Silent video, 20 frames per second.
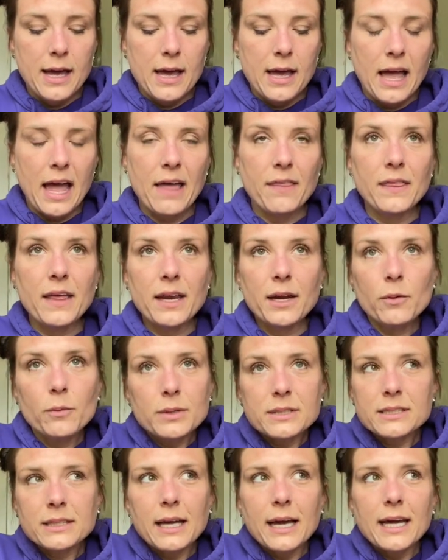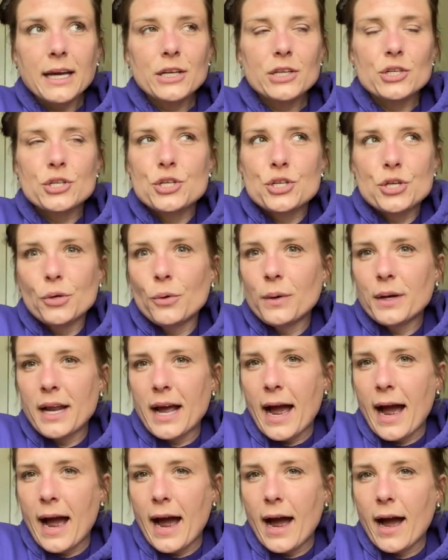And then it was like
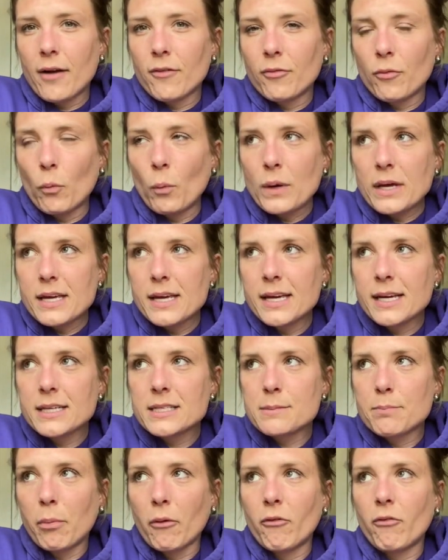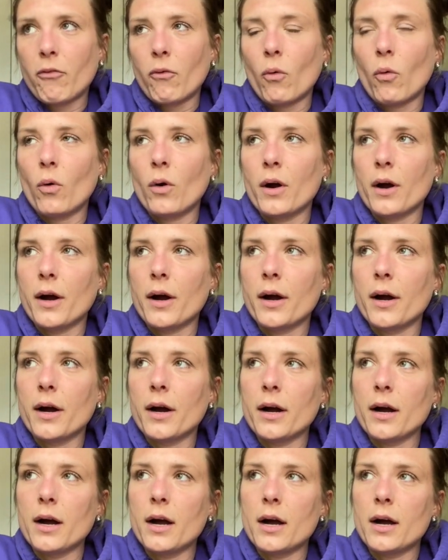2.5 weeks
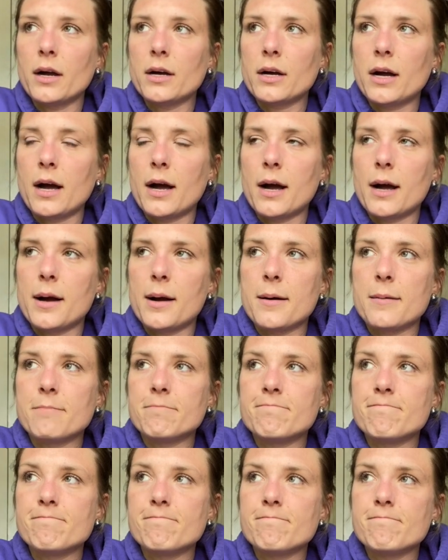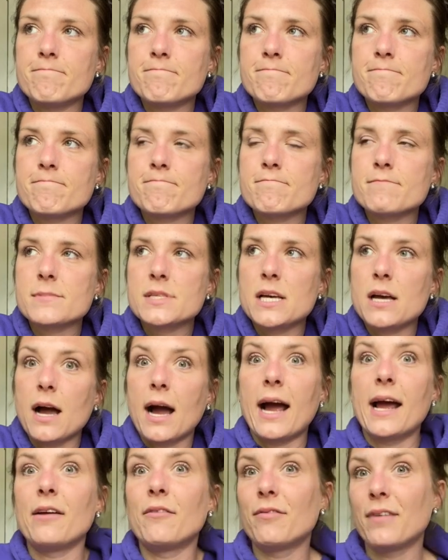before I
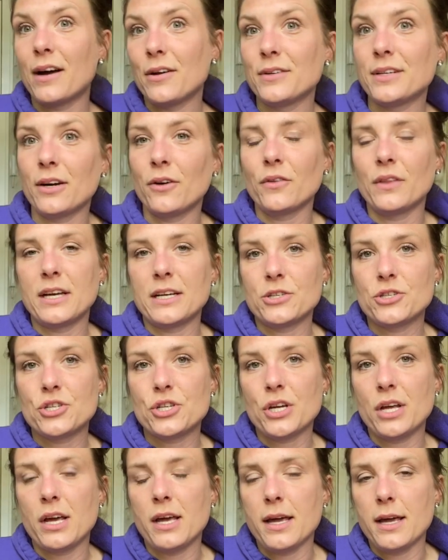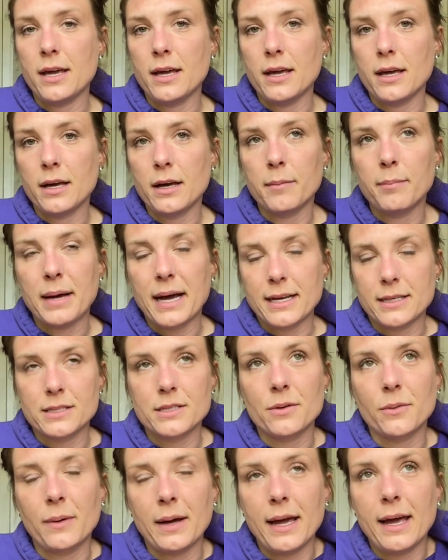had found out that she passed
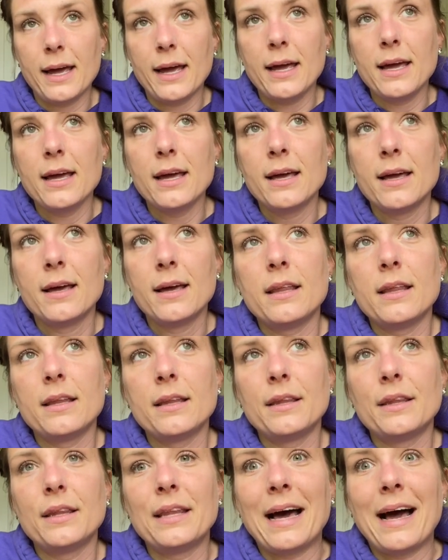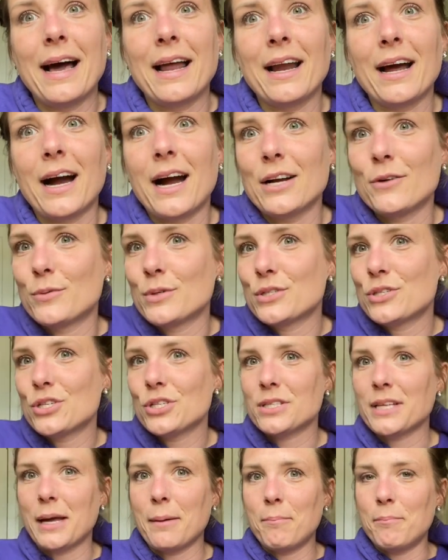away, that I was just
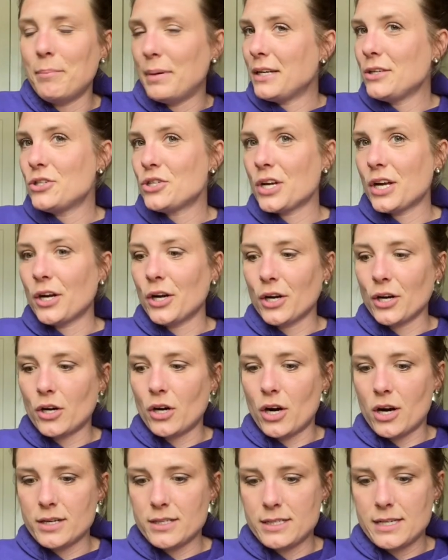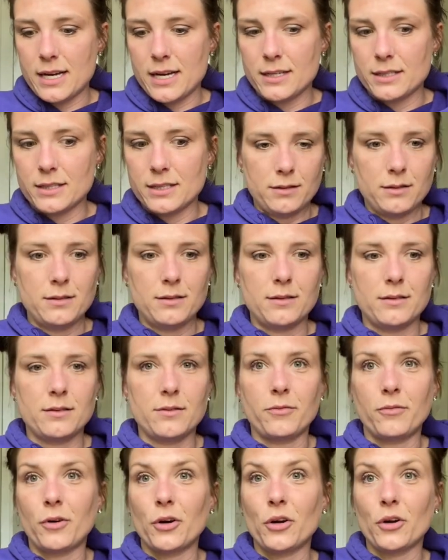like binging her content
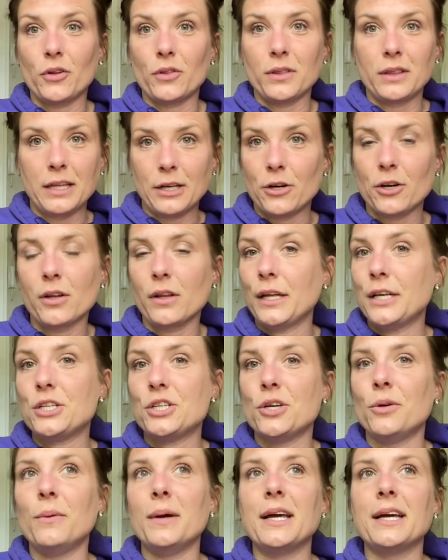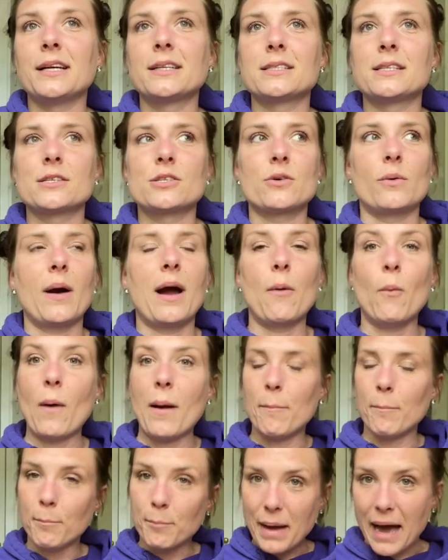for literally 2 weeks. So I
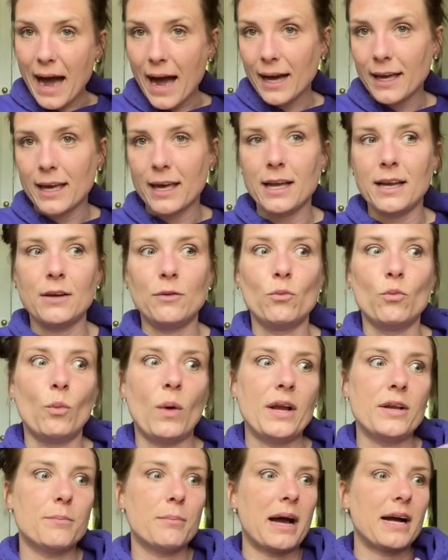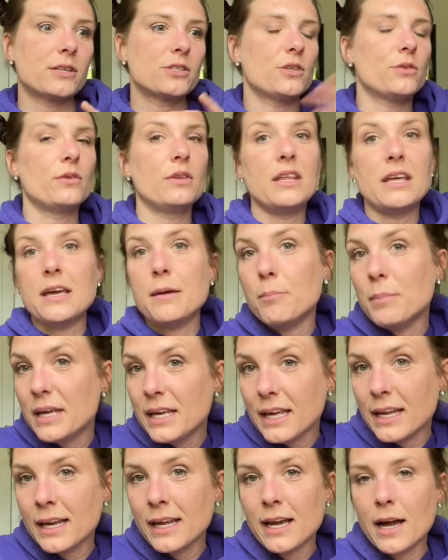went back to the
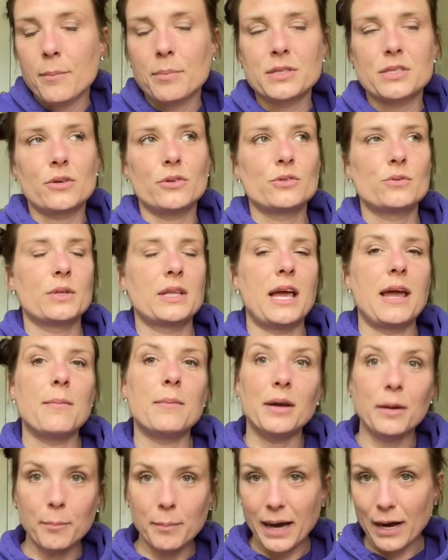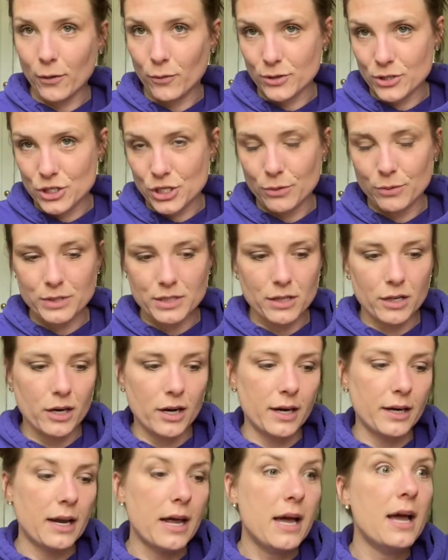beginning episodes with Eamon and Beck where she was
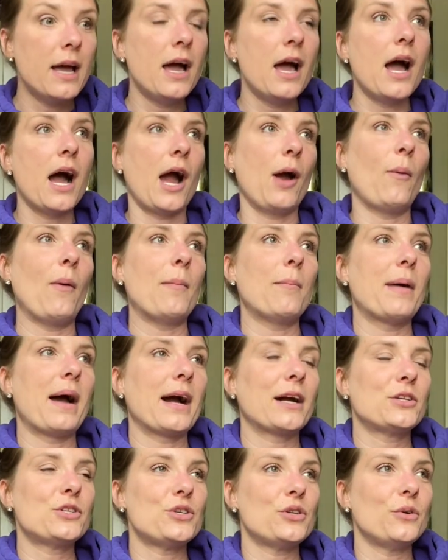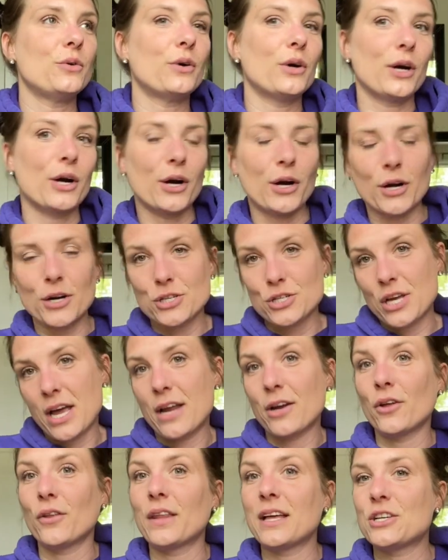on. I went back to her
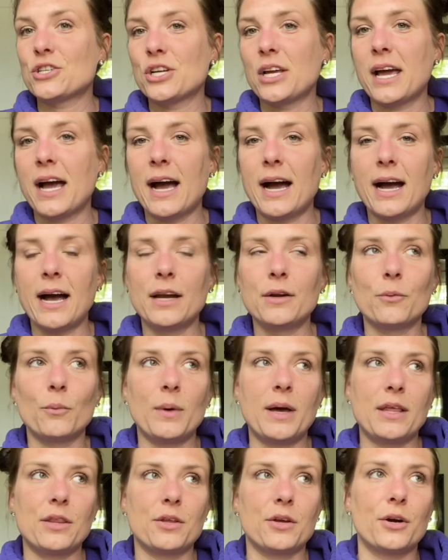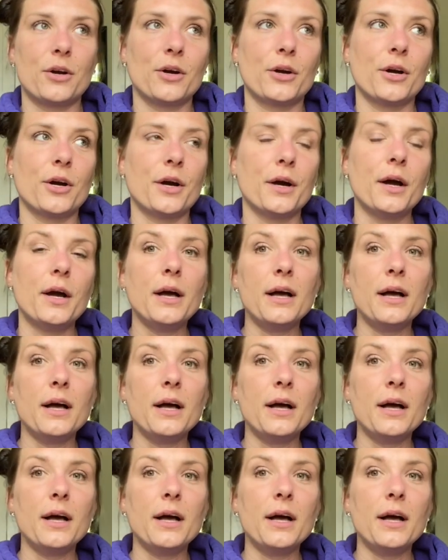channel that she had with her